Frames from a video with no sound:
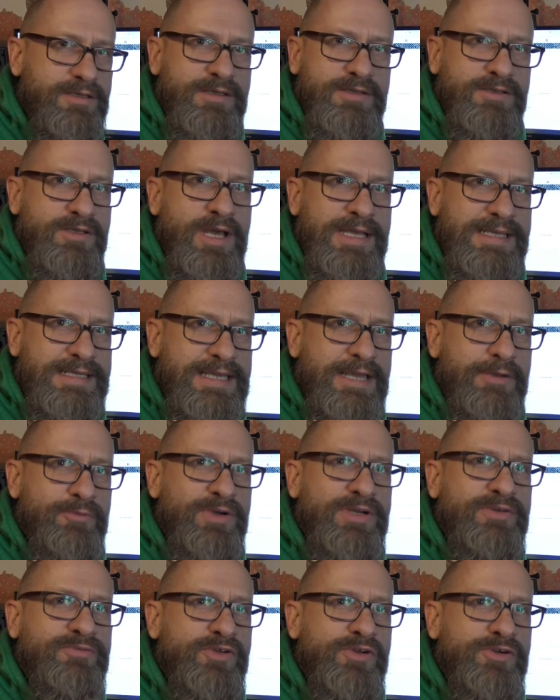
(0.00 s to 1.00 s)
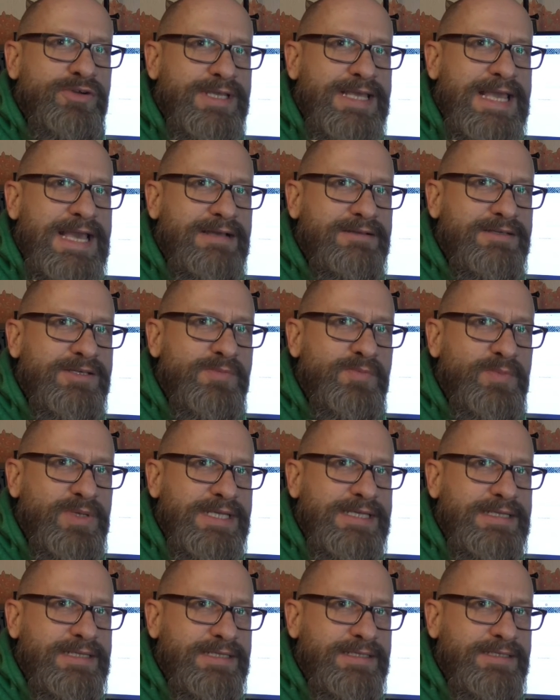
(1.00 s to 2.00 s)
Like, get rid of your account
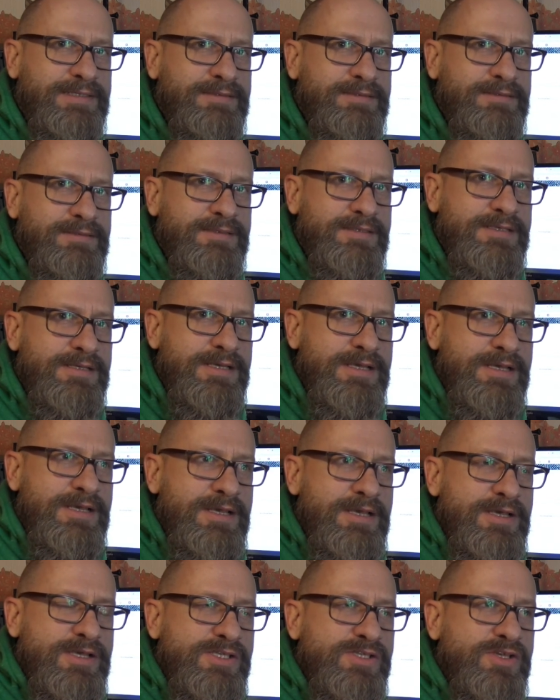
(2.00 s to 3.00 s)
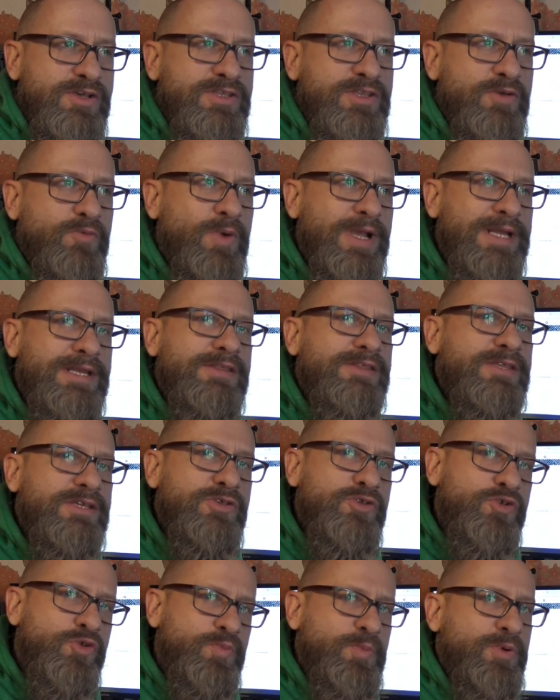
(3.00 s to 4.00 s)
completely so that when the
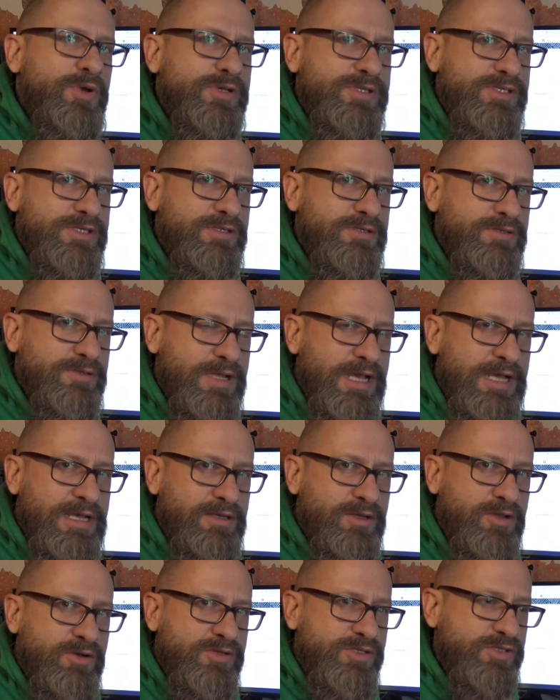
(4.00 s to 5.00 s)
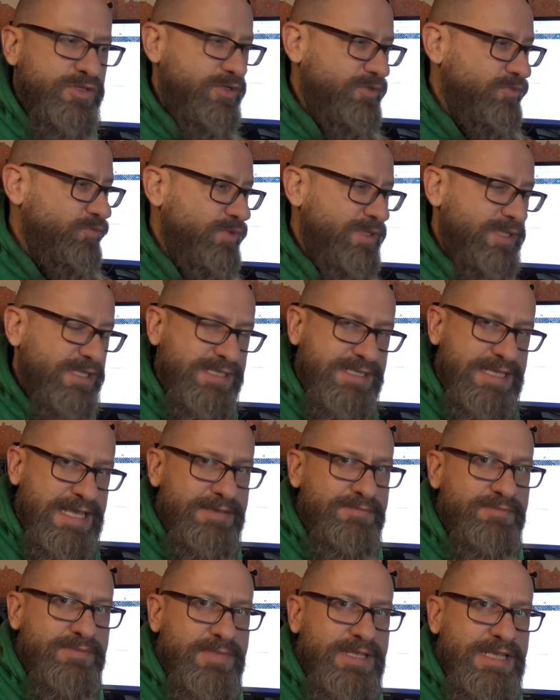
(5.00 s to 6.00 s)
new person logs on with the
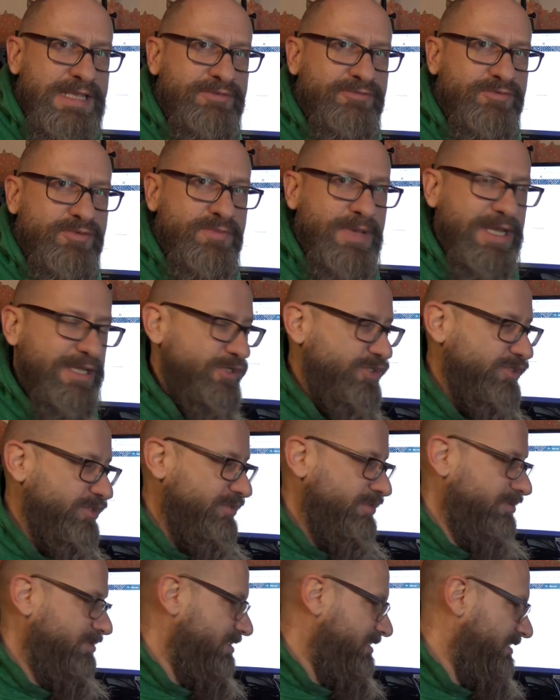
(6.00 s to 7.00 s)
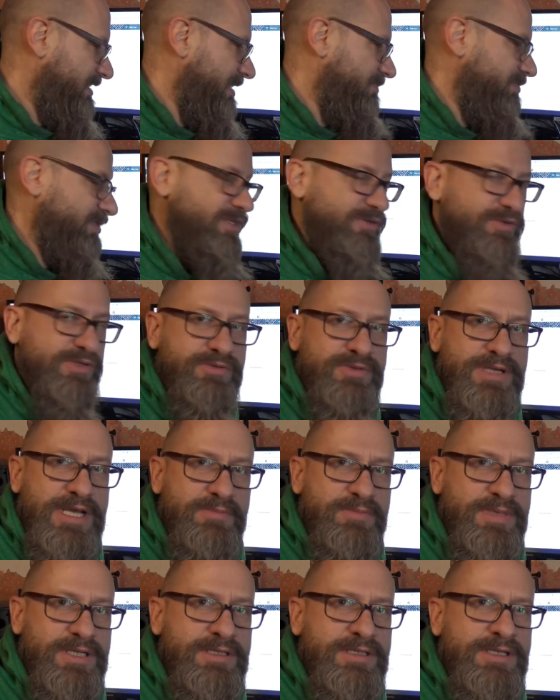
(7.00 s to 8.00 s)
same information, the same serial
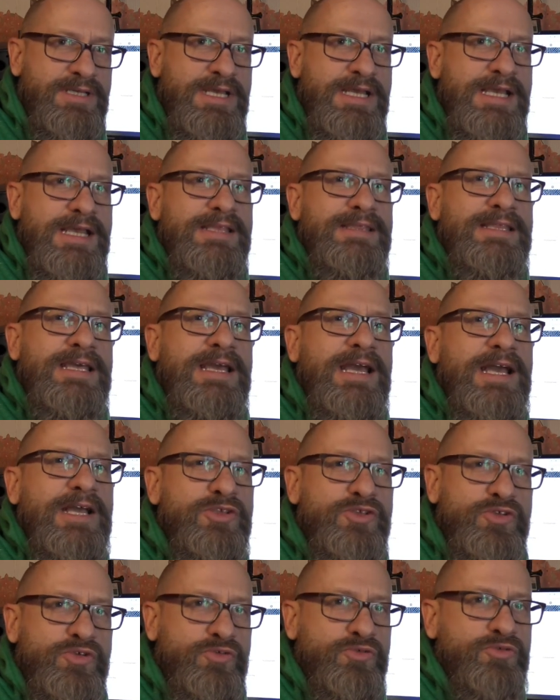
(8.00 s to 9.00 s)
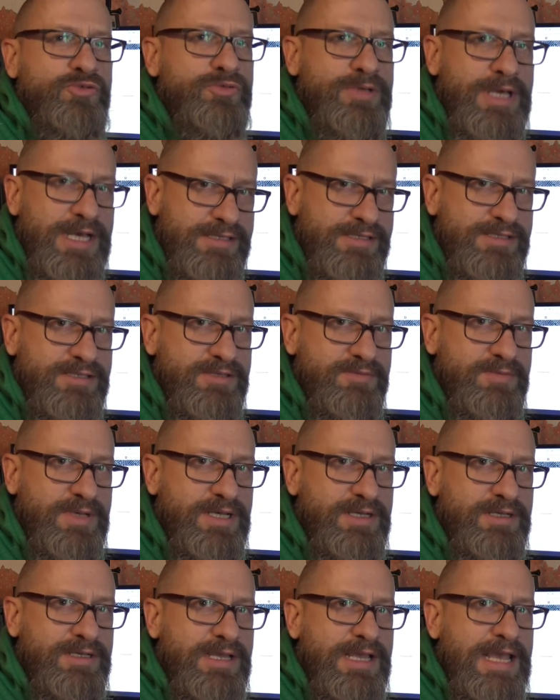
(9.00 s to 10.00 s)
number, they're a new
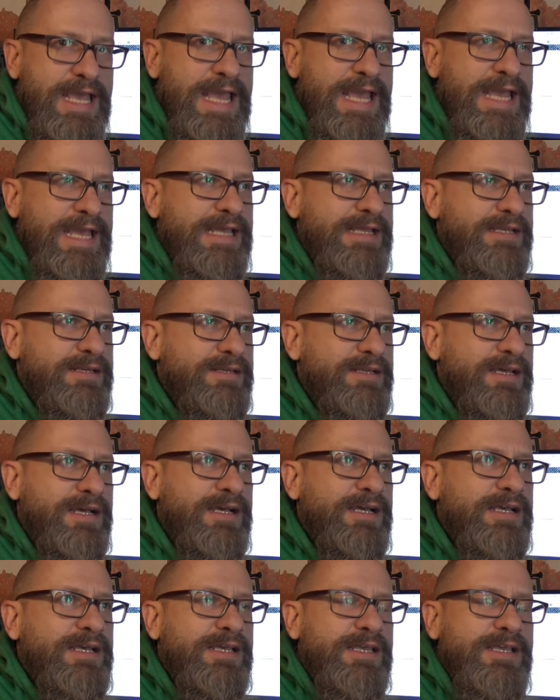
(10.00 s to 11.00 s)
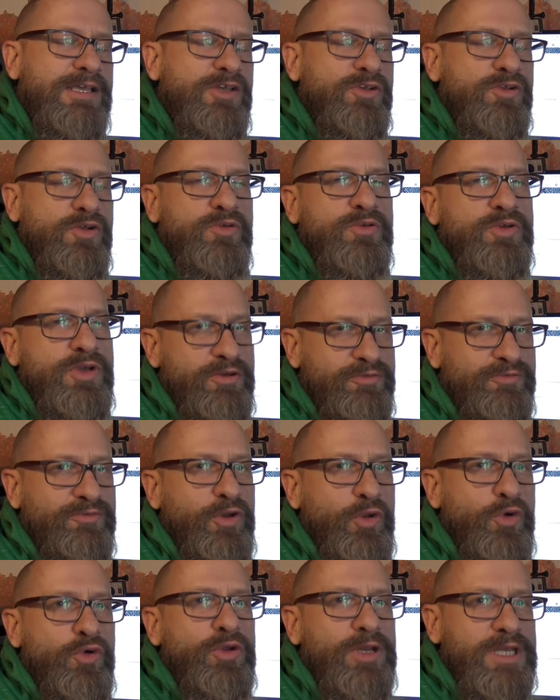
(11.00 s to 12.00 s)
customer and it'll go
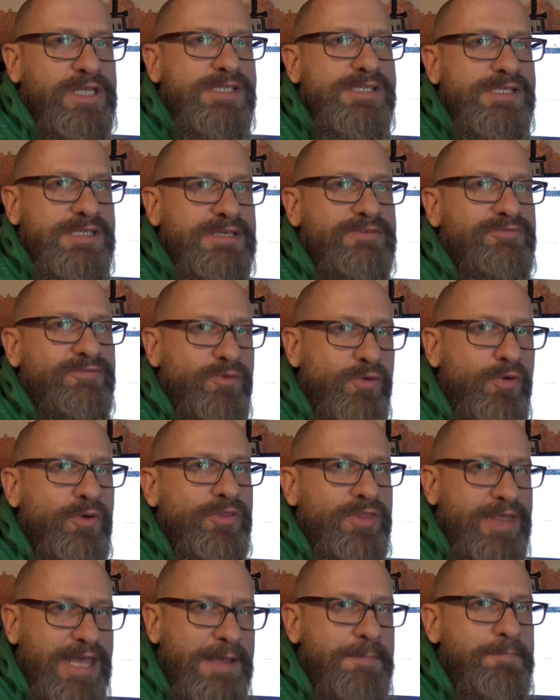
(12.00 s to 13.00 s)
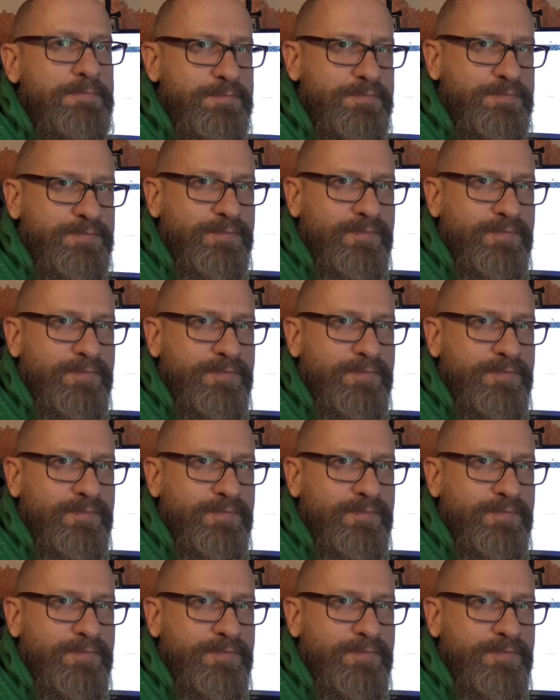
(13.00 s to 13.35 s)
flawlessly for them.